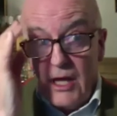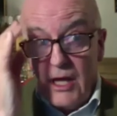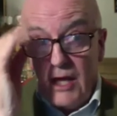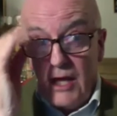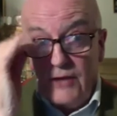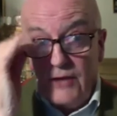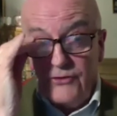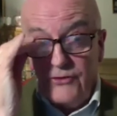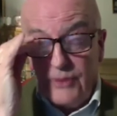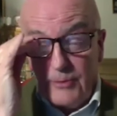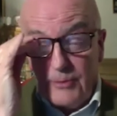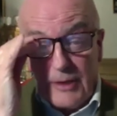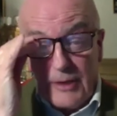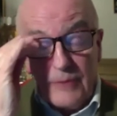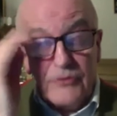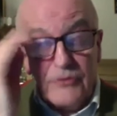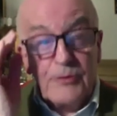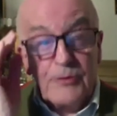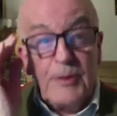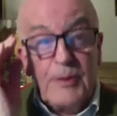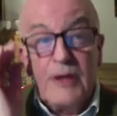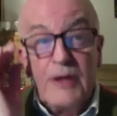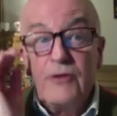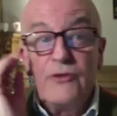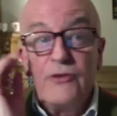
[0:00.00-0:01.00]
And sometimes
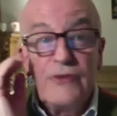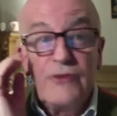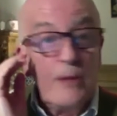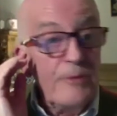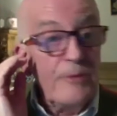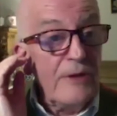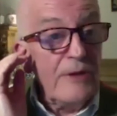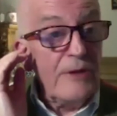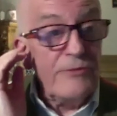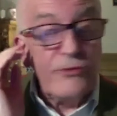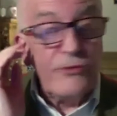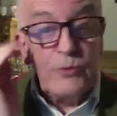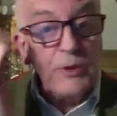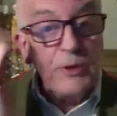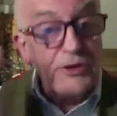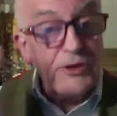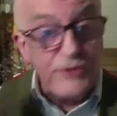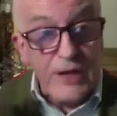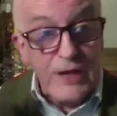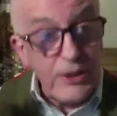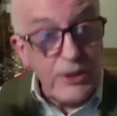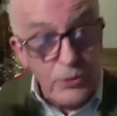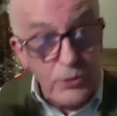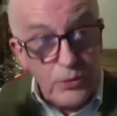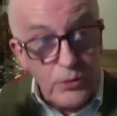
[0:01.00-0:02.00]
it's better and sometimes it's worse,
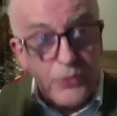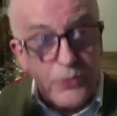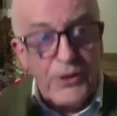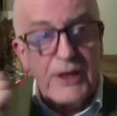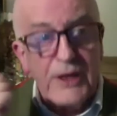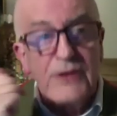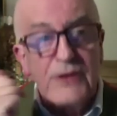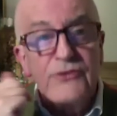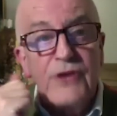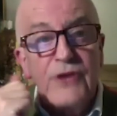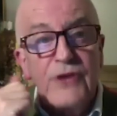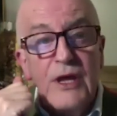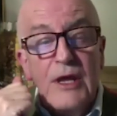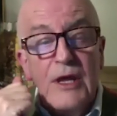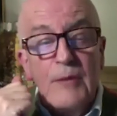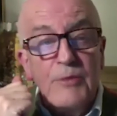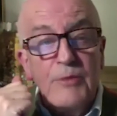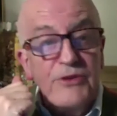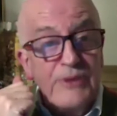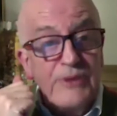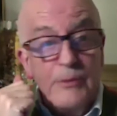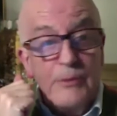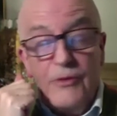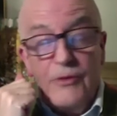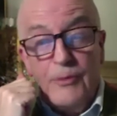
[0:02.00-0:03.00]
like all things.
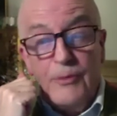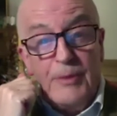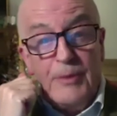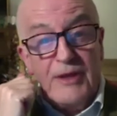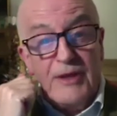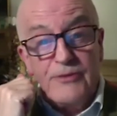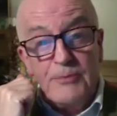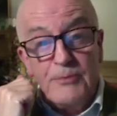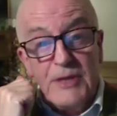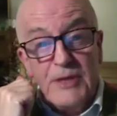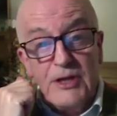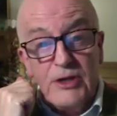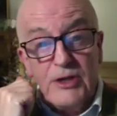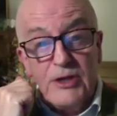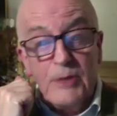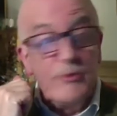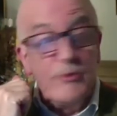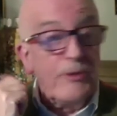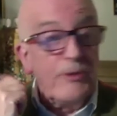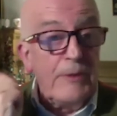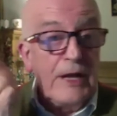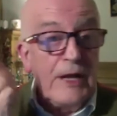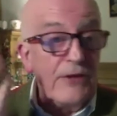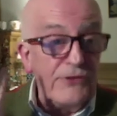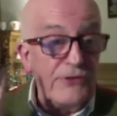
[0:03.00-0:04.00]
But some of the best mediums,
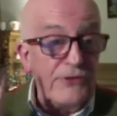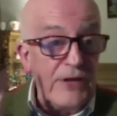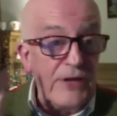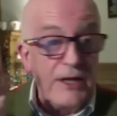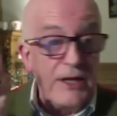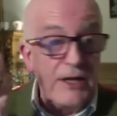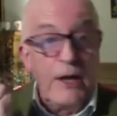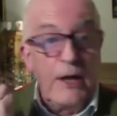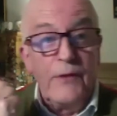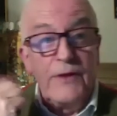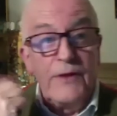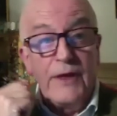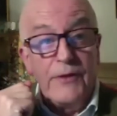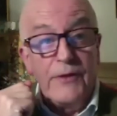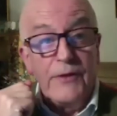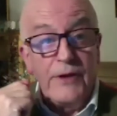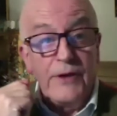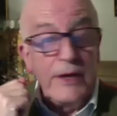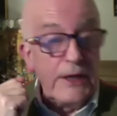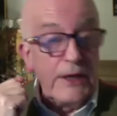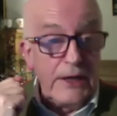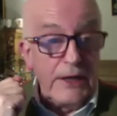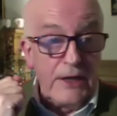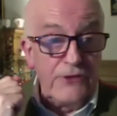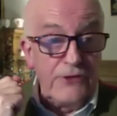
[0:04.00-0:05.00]
and I sat down the other
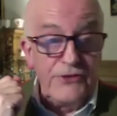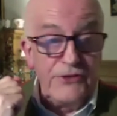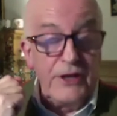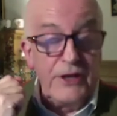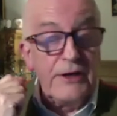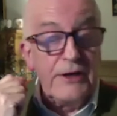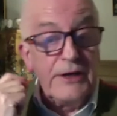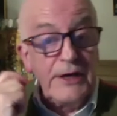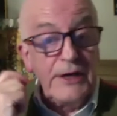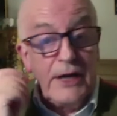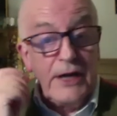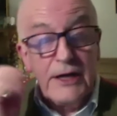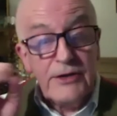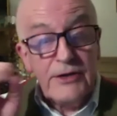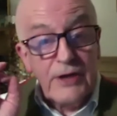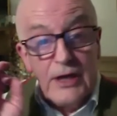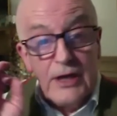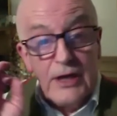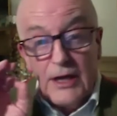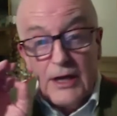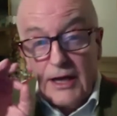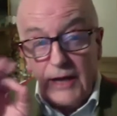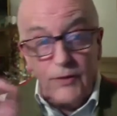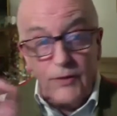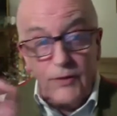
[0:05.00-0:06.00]
night, last Saturday night,
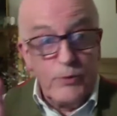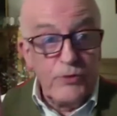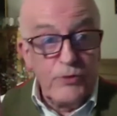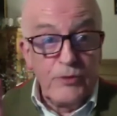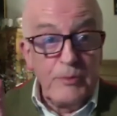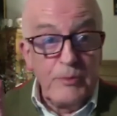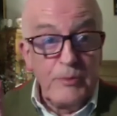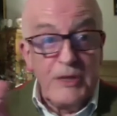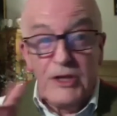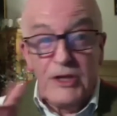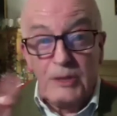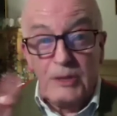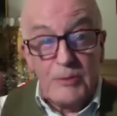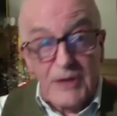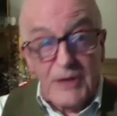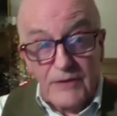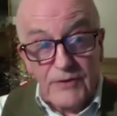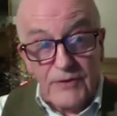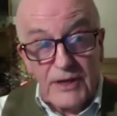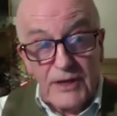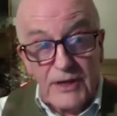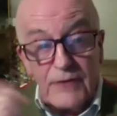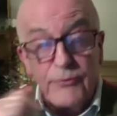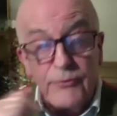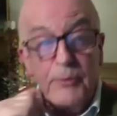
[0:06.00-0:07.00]
and there was a medium
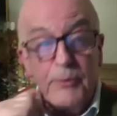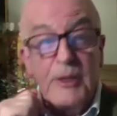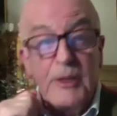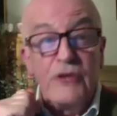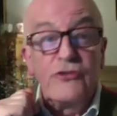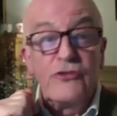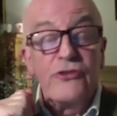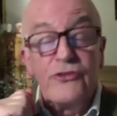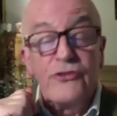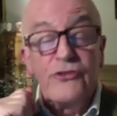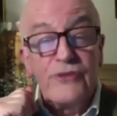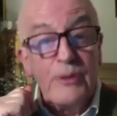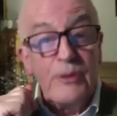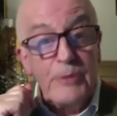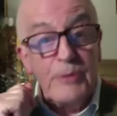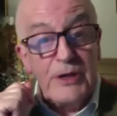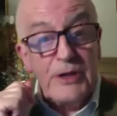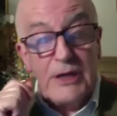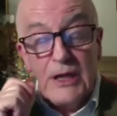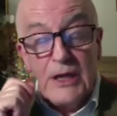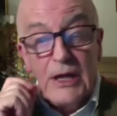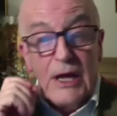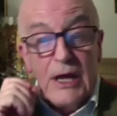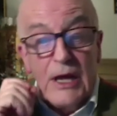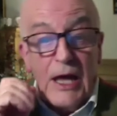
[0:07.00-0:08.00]
giving information to
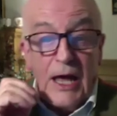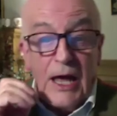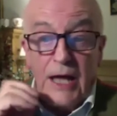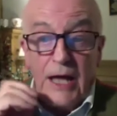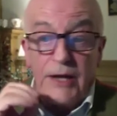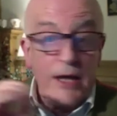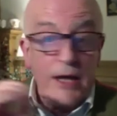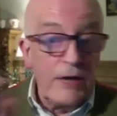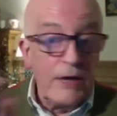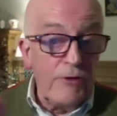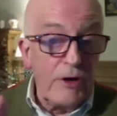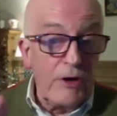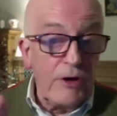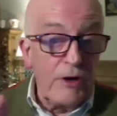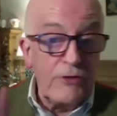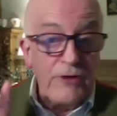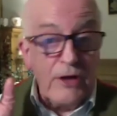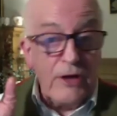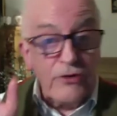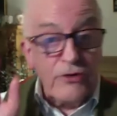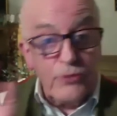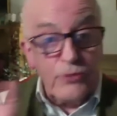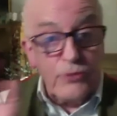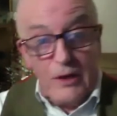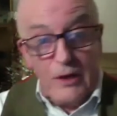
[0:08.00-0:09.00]
somebody. And I wrote
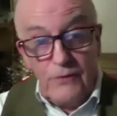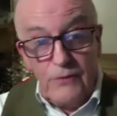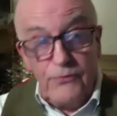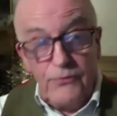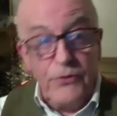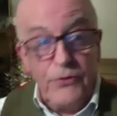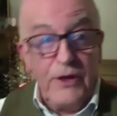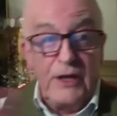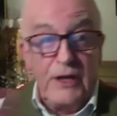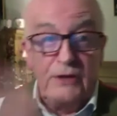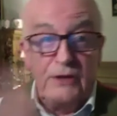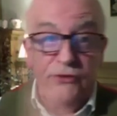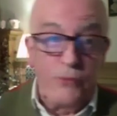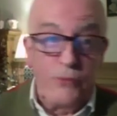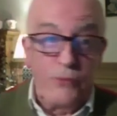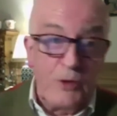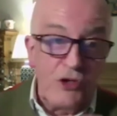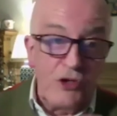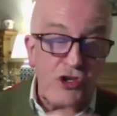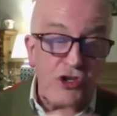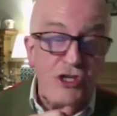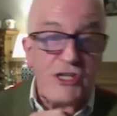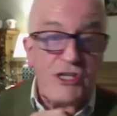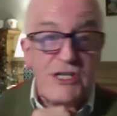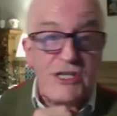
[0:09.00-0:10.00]
down 12 things which
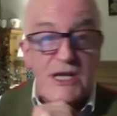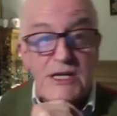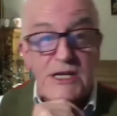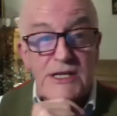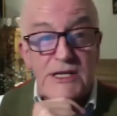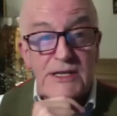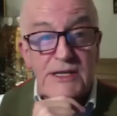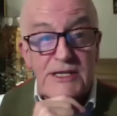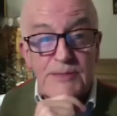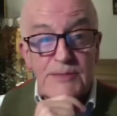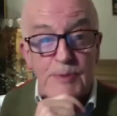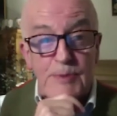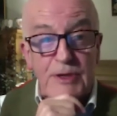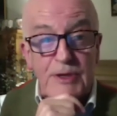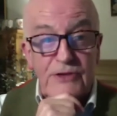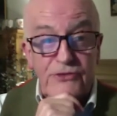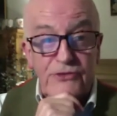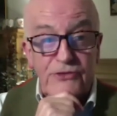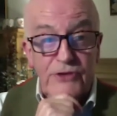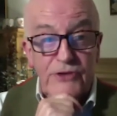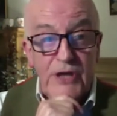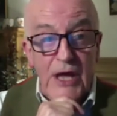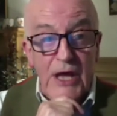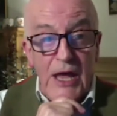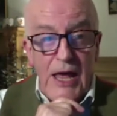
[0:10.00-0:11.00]
she said to this
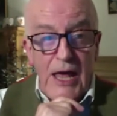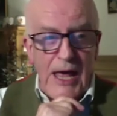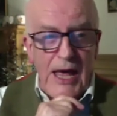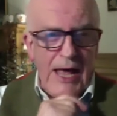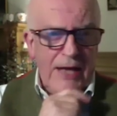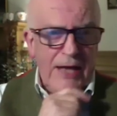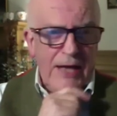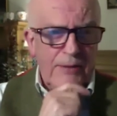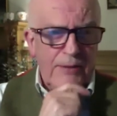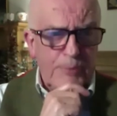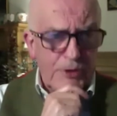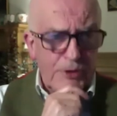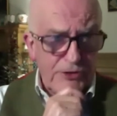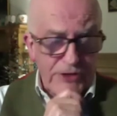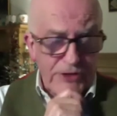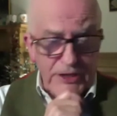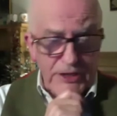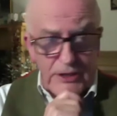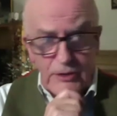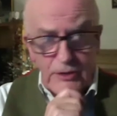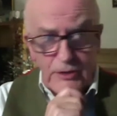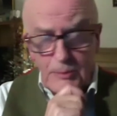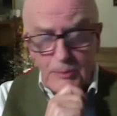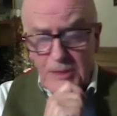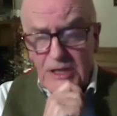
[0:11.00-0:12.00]
person. And because I
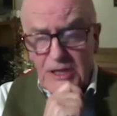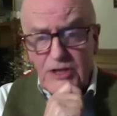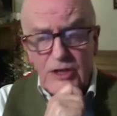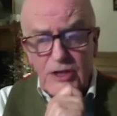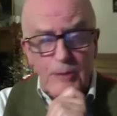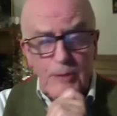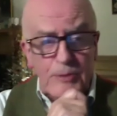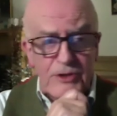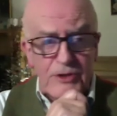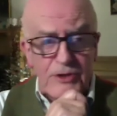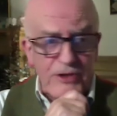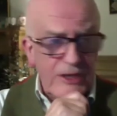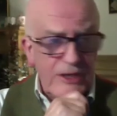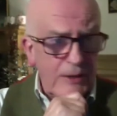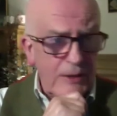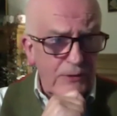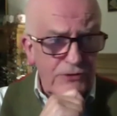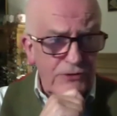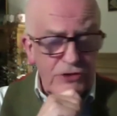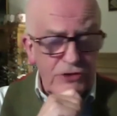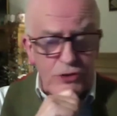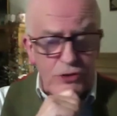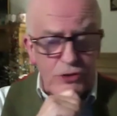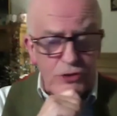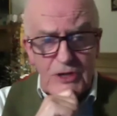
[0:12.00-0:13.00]
know the medium, because I know the
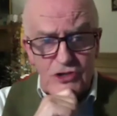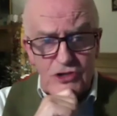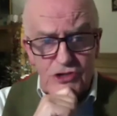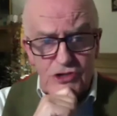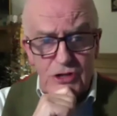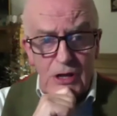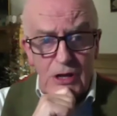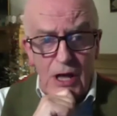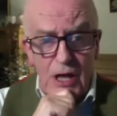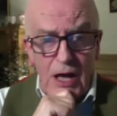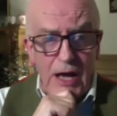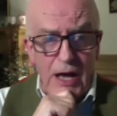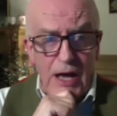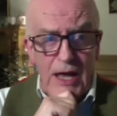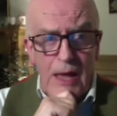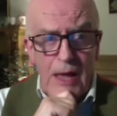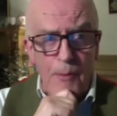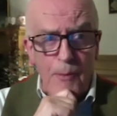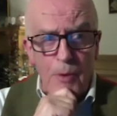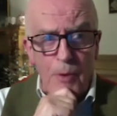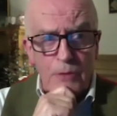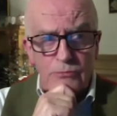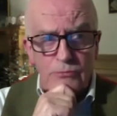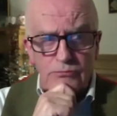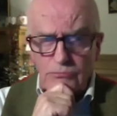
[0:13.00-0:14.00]
situation, I
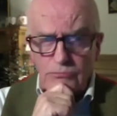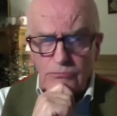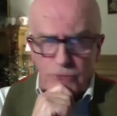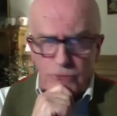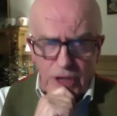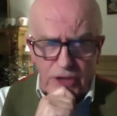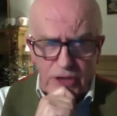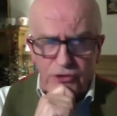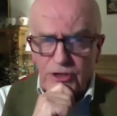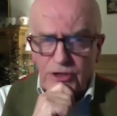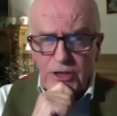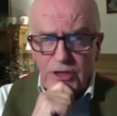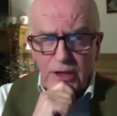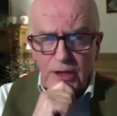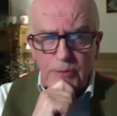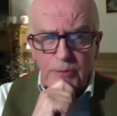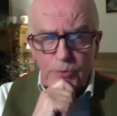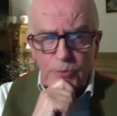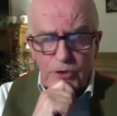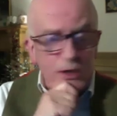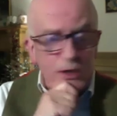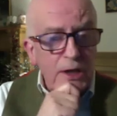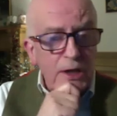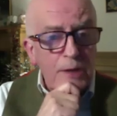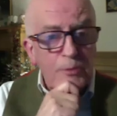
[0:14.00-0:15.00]
am
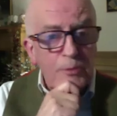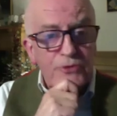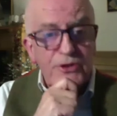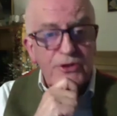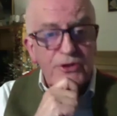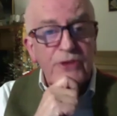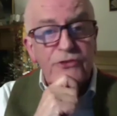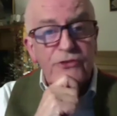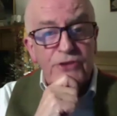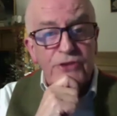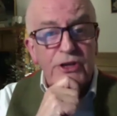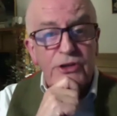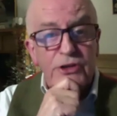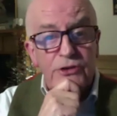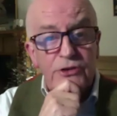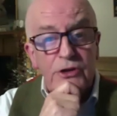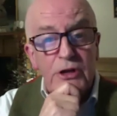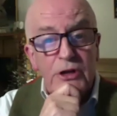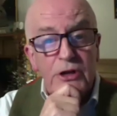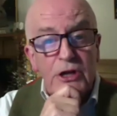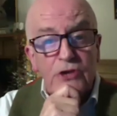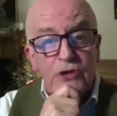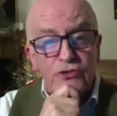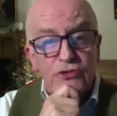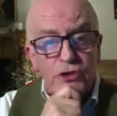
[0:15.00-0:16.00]
99.9% certain
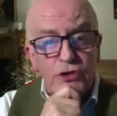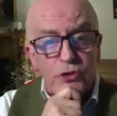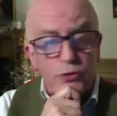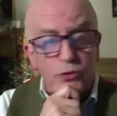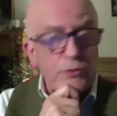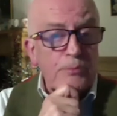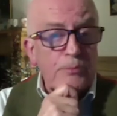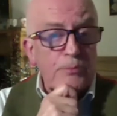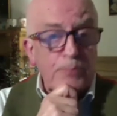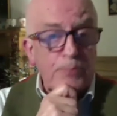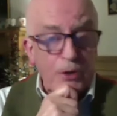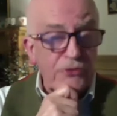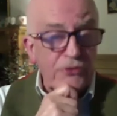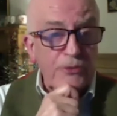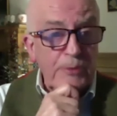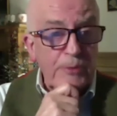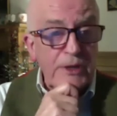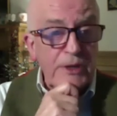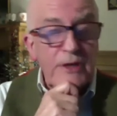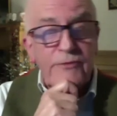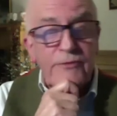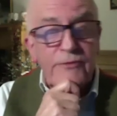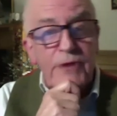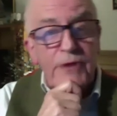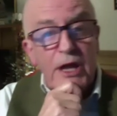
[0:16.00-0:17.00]
she couldn't
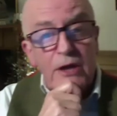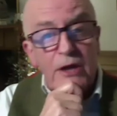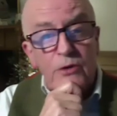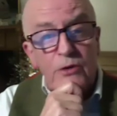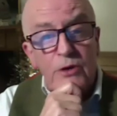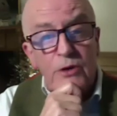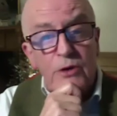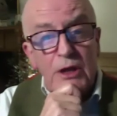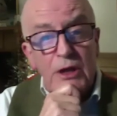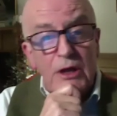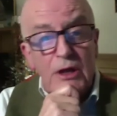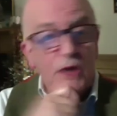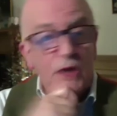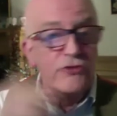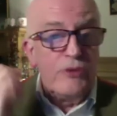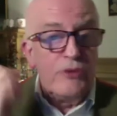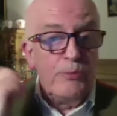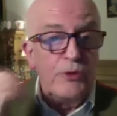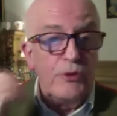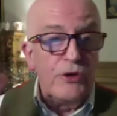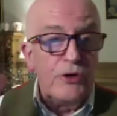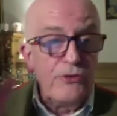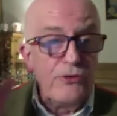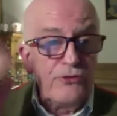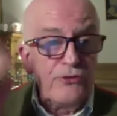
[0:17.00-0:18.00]
possibly have known. And she
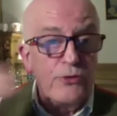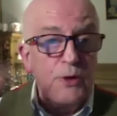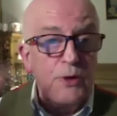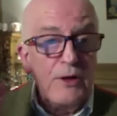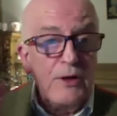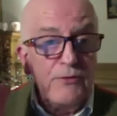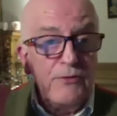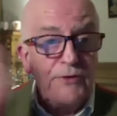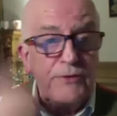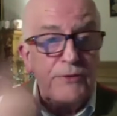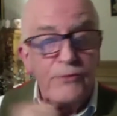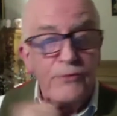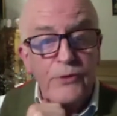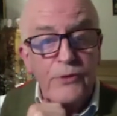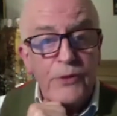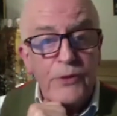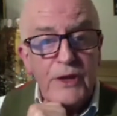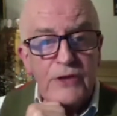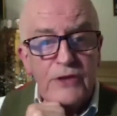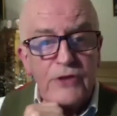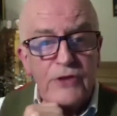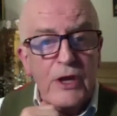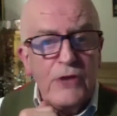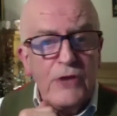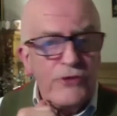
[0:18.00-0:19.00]
produced 12 different
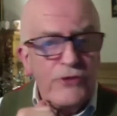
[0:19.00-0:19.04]
things.